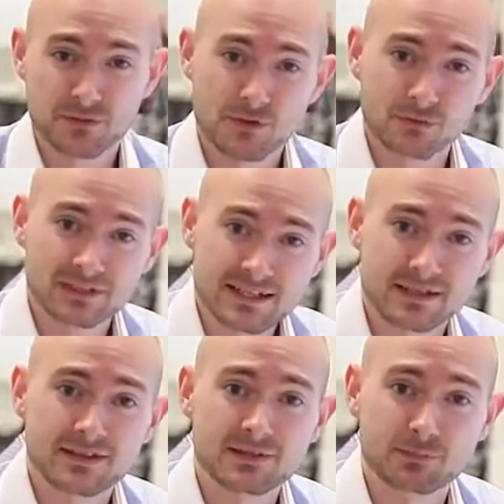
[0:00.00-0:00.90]
next with the
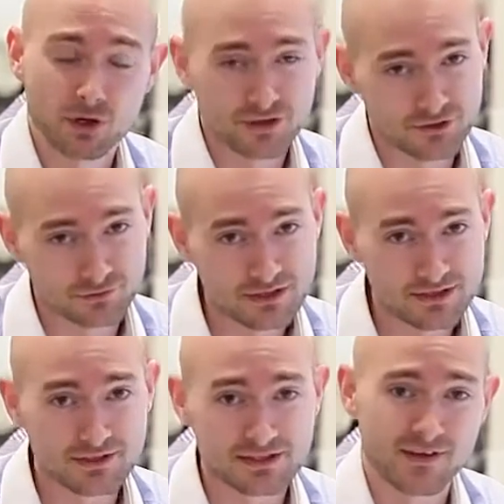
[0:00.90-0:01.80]
release of these products,
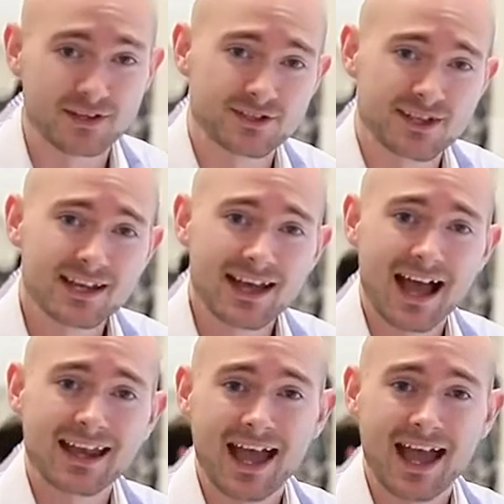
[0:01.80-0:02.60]
the release of these figures,